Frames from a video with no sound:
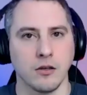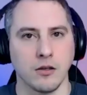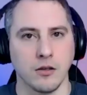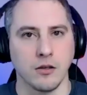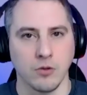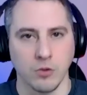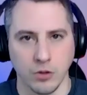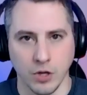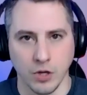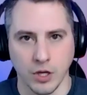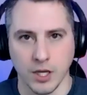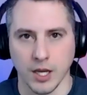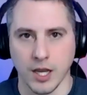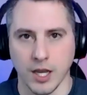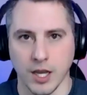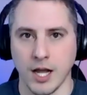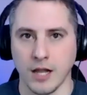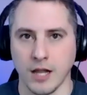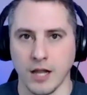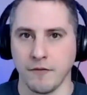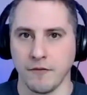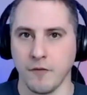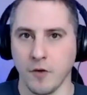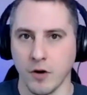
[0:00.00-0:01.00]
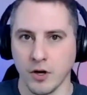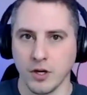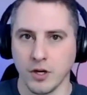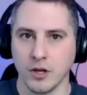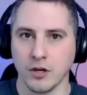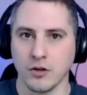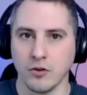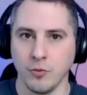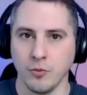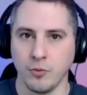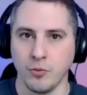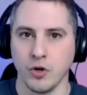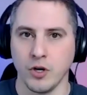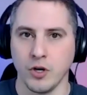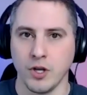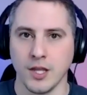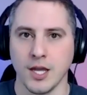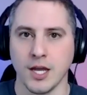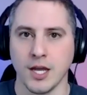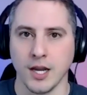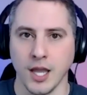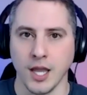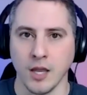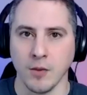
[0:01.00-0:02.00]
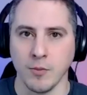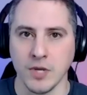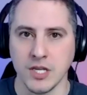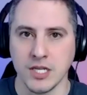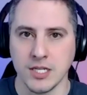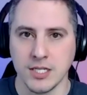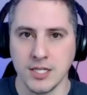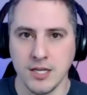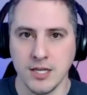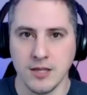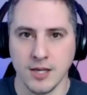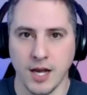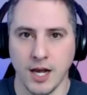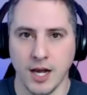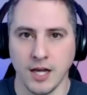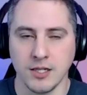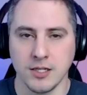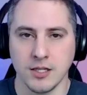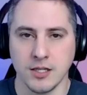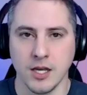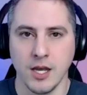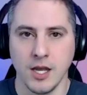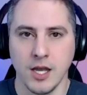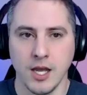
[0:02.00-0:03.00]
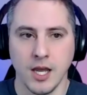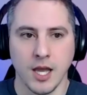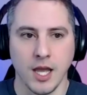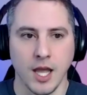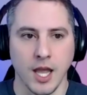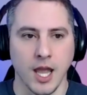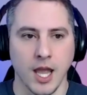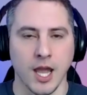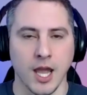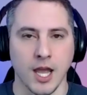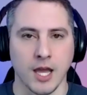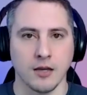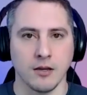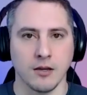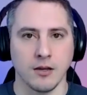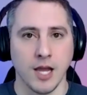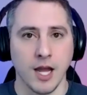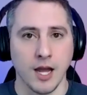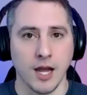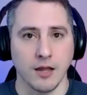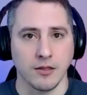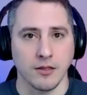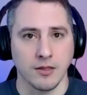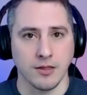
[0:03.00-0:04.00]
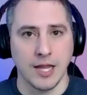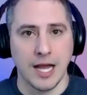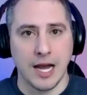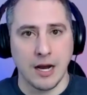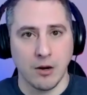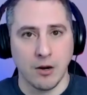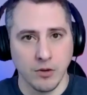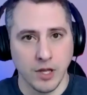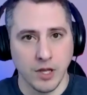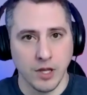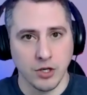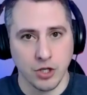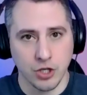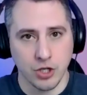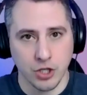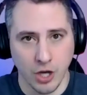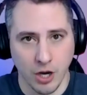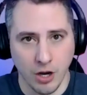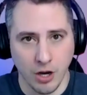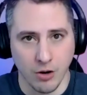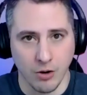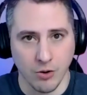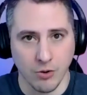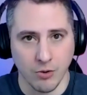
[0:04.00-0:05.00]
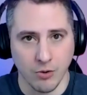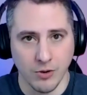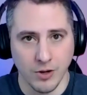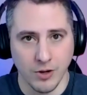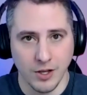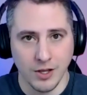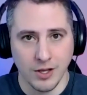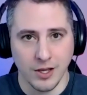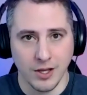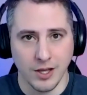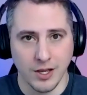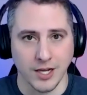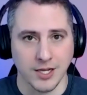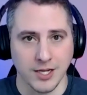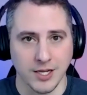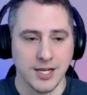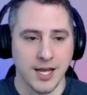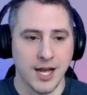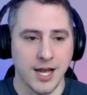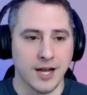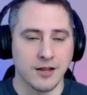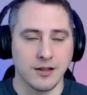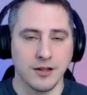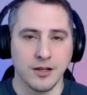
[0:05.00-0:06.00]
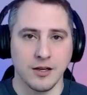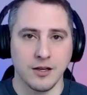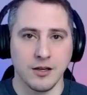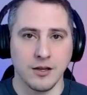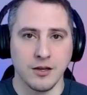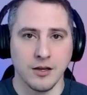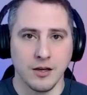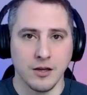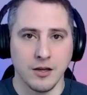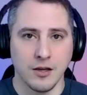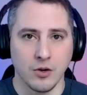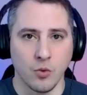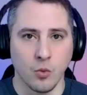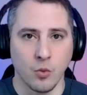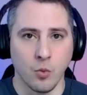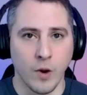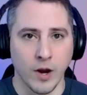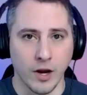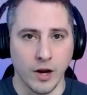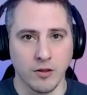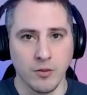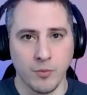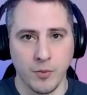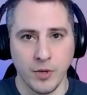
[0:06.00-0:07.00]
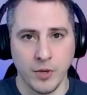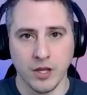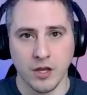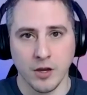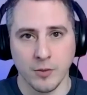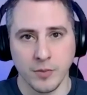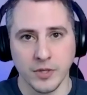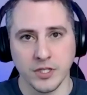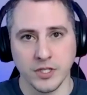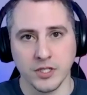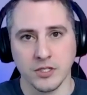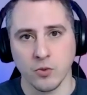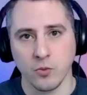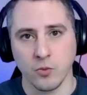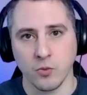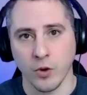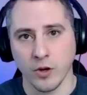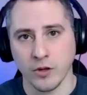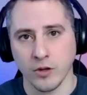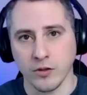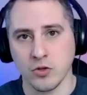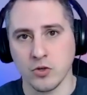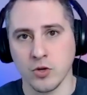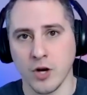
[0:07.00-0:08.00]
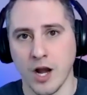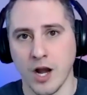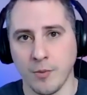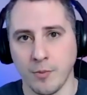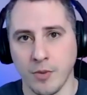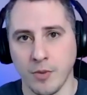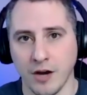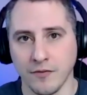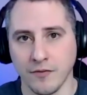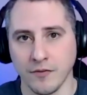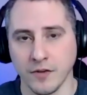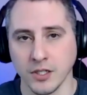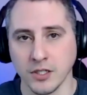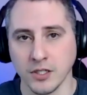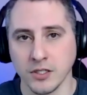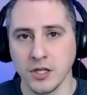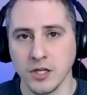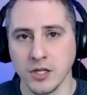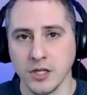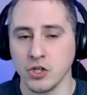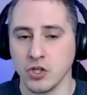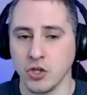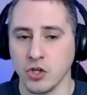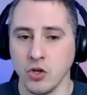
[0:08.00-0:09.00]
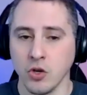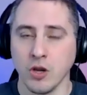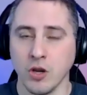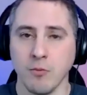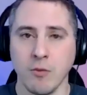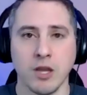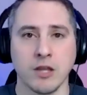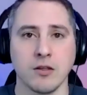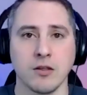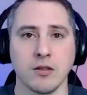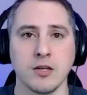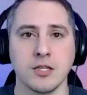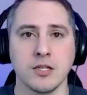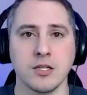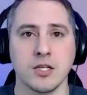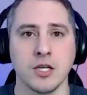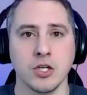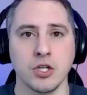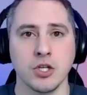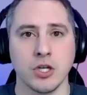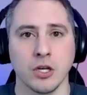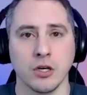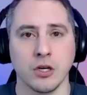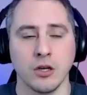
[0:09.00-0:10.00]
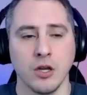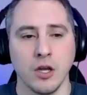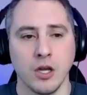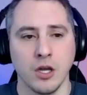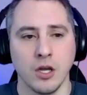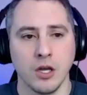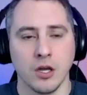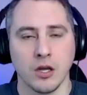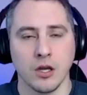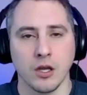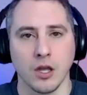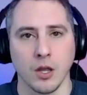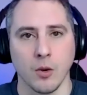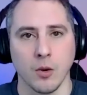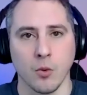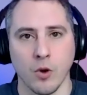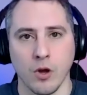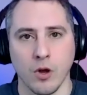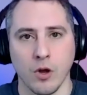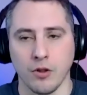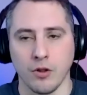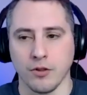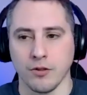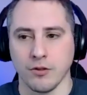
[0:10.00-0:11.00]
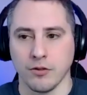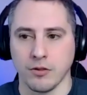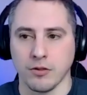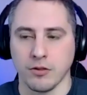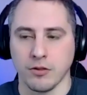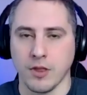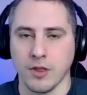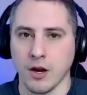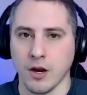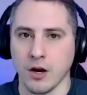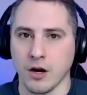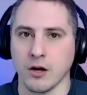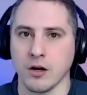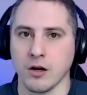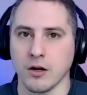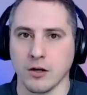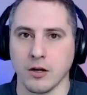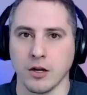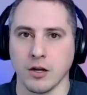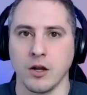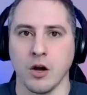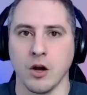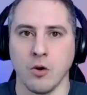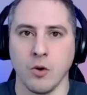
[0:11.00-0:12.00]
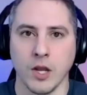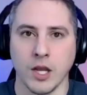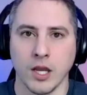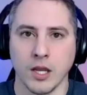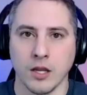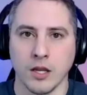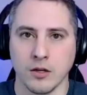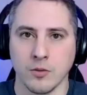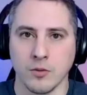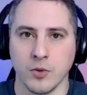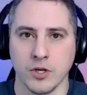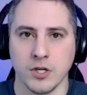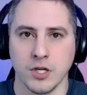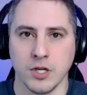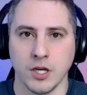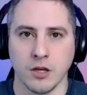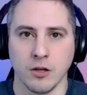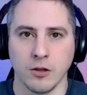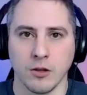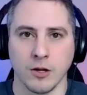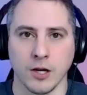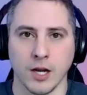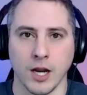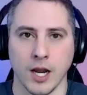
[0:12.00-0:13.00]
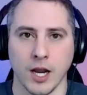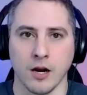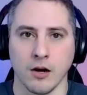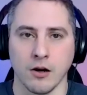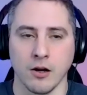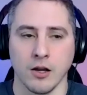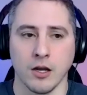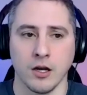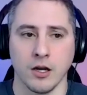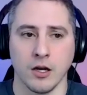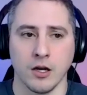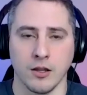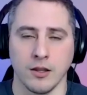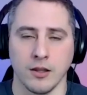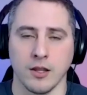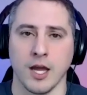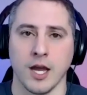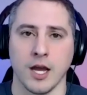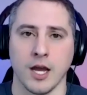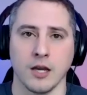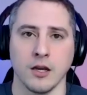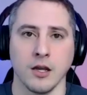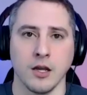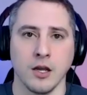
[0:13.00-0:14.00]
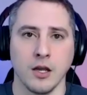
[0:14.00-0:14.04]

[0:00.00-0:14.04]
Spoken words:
you look at California, who put in that ABC test, and yeah, now they show exactly where the pickup is, where the drop off is. So you can make the decision, well, they're going in a particular area that